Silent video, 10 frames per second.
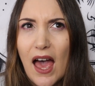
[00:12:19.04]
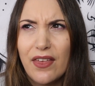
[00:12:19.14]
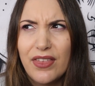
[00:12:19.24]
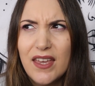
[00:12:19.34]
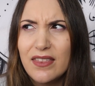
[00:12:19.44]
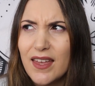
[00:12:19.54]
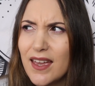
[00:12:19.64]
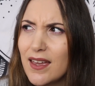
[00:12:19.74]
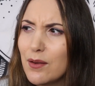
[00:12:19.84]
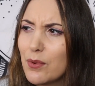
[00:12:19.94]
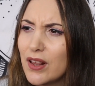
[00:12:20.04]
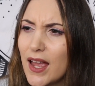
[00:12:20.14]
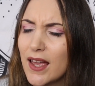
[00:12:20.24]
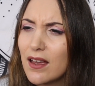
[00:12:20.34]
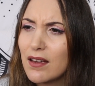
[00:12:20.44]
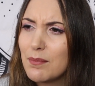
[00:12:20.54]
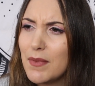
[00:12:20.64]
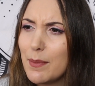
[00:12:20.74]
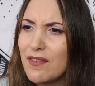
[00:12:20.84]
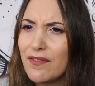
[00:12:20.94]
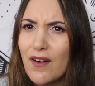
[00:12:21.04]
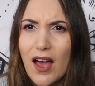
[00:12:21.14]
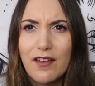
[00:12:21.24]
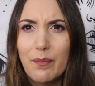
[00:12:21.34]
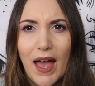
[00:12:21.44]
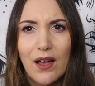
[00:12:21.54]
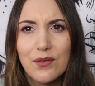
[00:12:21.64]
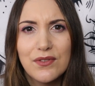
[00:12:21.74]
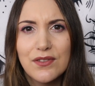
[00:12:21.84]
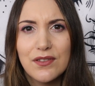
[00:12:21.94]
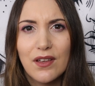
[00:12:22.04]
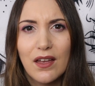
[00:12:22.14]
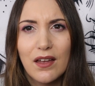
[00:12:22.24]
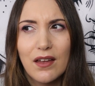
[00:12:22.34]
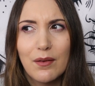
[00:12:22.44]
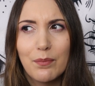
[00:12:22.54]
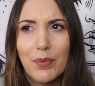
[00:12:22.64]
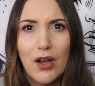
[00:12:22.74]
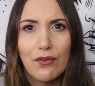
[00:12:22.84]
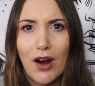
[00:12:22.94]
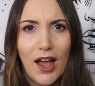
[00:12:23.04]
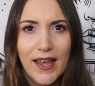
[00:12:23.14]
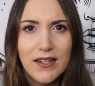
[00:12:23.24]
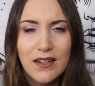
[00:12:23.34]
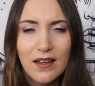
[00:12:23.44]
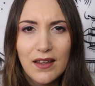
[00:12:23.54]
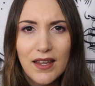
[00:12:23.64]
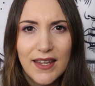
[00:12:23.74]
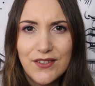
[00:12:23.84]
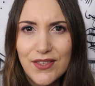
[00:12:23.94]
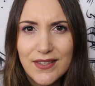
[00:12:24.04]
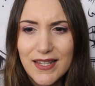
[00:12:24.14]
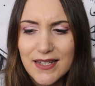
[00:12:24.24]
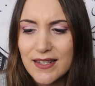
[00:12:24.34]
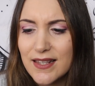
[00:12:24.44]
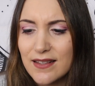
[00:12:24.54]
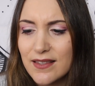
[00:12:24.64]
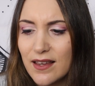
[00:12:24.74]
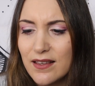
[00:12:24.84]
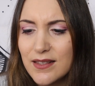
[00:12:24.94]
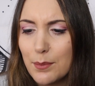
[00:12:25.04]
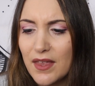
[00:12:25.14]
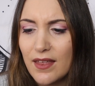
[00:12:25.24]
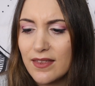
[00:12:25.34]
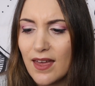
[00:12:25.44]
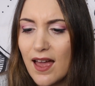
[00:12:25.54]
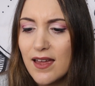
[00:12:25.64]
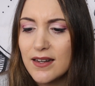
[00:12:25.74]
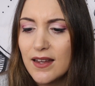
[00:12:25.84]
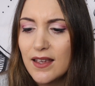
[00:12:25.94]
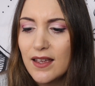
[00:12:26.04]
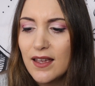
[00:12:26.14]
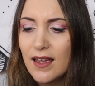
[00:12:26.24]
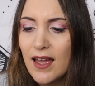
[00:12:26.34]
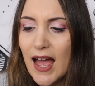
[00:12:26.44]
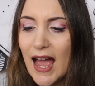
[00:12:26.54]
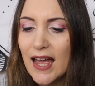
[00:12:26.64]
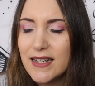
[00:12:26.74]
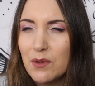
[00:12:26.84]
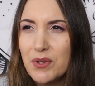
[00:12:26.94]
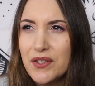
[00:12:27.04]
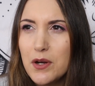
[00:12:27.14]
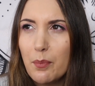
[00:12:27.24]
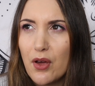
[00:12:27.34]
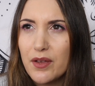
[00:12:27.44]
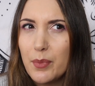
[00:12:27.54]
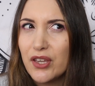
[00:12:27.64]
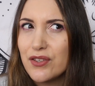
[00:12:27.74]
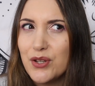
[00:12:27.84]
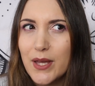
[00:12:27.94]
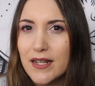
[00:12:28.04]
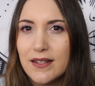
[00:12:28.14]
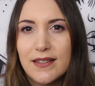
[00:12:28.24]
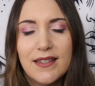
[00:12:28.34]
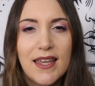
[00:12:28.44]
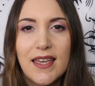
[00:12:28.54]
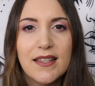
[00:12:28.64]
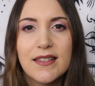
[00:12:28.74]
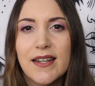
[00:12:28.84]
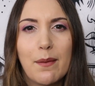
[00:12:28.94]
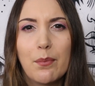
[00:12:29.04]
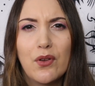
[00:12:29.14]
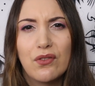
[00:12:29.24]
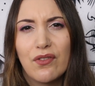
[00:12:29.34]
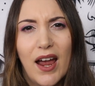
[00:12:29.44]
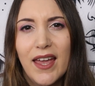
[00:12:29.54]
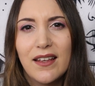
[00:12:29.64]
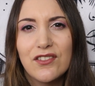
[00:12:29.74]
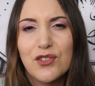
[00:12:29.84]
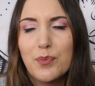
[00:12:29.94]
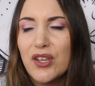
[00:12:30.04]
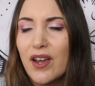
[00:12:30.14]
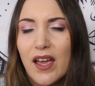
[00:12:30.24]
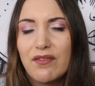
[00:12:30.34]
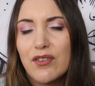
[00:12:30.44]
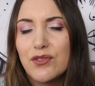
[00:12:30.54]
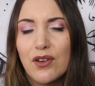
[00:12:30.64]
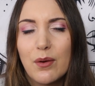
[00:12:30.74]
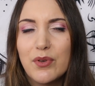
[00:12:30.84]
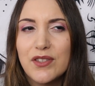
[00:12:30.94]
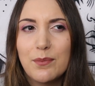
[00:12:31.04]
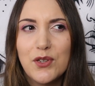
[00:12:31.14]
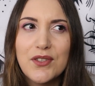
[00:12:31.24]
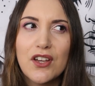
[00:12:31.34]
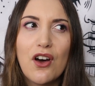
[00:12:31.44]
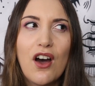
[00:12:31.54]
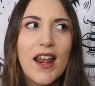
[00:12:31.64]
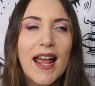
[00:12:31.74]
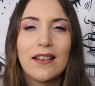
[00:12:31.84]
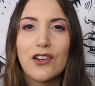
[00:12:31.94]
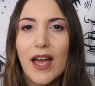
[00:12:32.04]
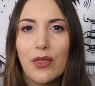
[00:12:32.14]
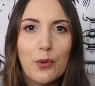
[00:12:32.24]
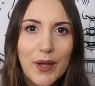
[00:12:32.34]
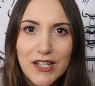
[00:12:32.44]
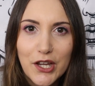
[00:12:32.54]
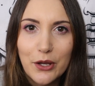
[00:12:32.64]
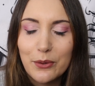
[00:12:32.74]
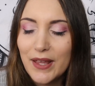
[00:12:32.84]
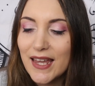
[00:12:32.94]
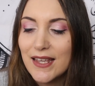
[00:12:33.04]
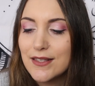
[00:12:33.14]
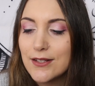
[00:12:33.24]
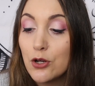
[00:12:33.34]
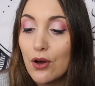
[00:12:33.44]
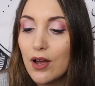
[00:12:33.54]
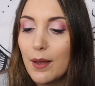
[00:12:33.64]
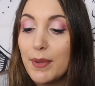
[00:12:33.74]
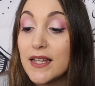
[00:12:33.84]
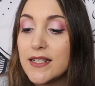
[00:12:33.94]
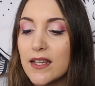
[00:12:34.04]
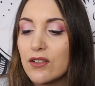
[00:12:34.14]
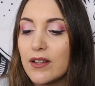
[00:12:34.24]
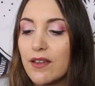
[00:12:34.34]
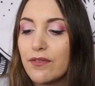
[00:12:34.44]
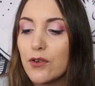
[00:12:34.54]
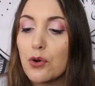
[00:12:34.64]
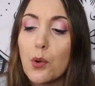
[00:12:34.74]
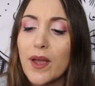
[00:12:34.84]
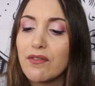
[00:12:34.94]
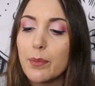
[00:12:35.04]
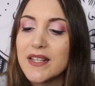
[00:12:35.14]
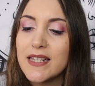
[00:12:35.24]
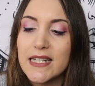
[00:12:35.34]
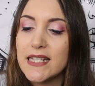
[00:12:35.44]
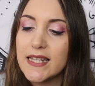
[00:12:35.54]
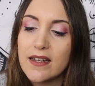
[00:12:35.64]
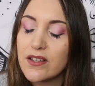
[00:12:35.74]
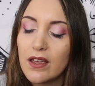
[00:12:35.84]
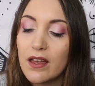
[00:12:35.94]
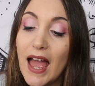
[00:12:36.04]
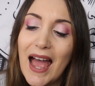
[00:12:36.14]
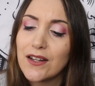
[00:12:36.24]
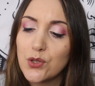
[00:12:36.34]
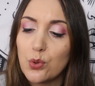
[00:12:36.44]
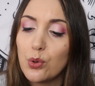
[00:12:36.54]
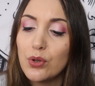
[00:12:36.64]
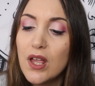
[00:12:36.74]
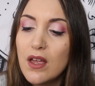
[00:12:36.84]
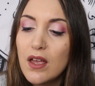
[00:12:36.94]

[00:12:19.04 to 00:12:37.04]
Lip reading: I think they were like maybe £5 per ride into the city center, something like that. And it wasn't a bother because you get to see Istanbul, right? Just put your headphones on, put some music on and look out the window. Like, it's not a big deal if you're away from the city center at all.